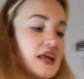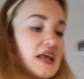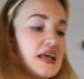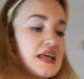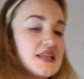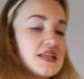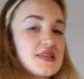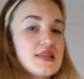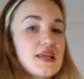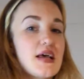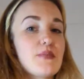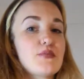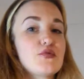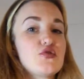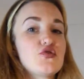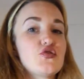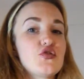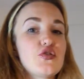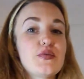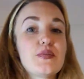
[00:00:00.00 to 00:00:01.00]
Some
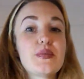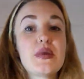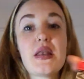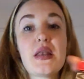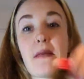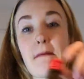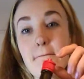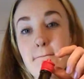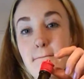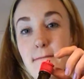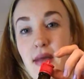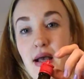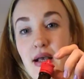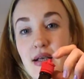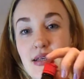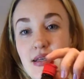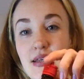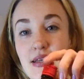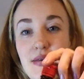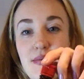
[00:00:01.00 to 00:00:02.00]
German
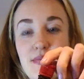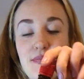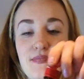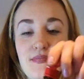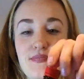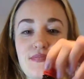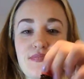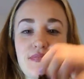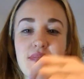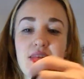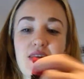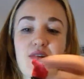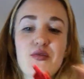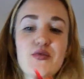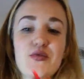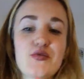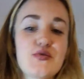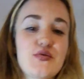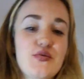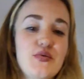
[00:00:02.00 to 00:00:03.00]
Maggi.
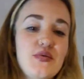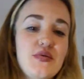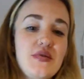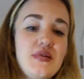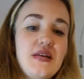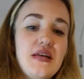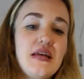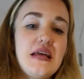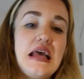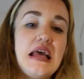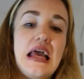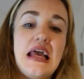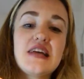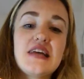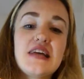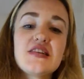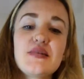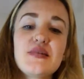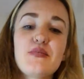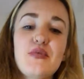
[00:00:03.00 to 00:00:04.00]
Also,
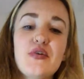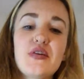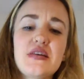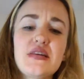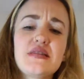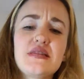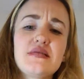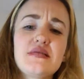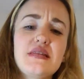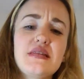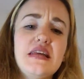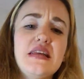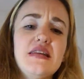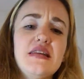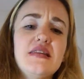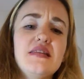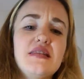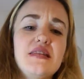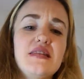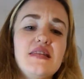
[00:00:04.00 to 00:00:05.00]
actually bought it
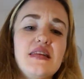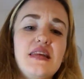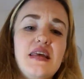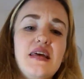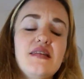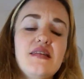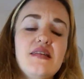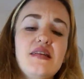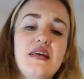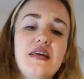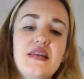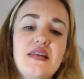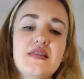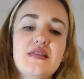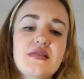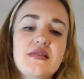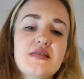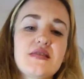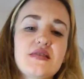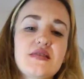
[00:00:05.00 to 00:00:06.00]
in the
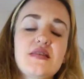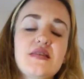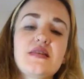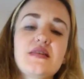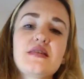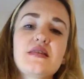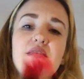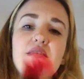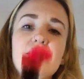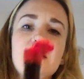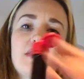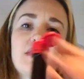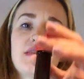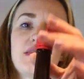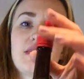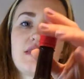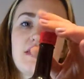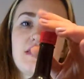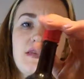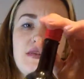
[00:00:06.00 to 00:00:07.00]
Netherlands.
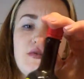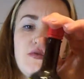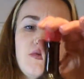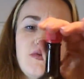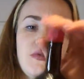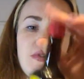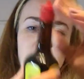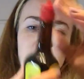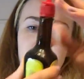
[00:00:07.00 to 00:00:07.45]
Really?